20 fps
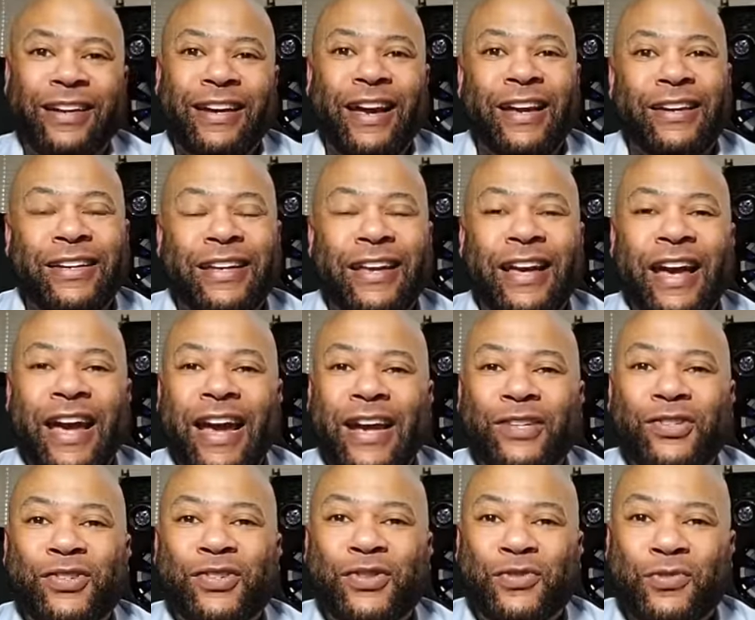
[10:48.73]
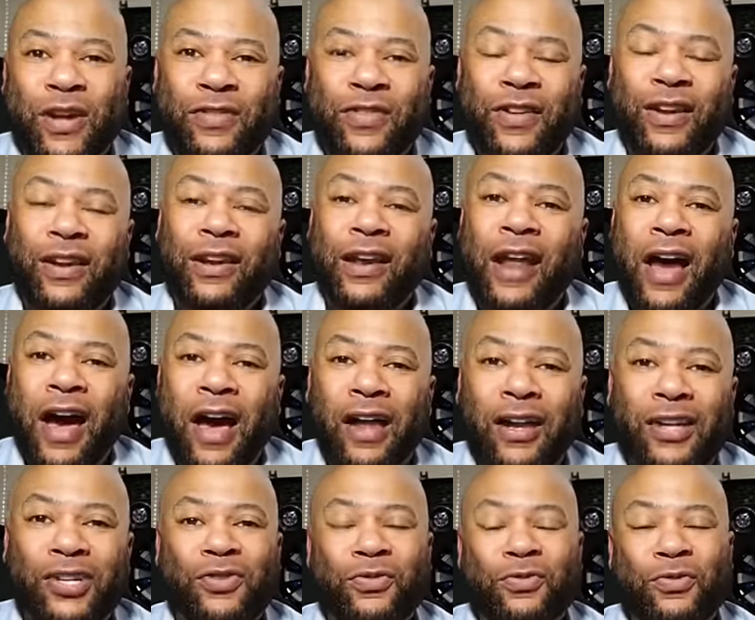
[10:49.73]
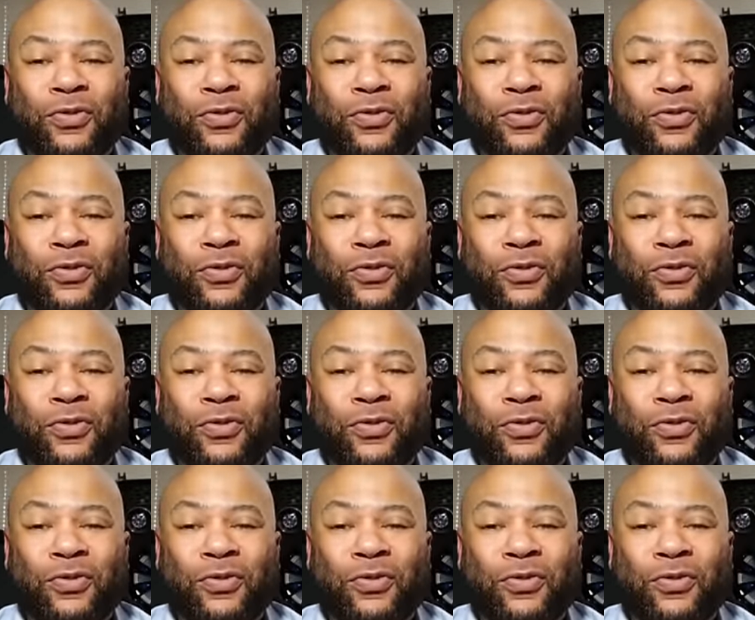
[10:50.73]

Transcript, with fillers: and gain strength and knowledge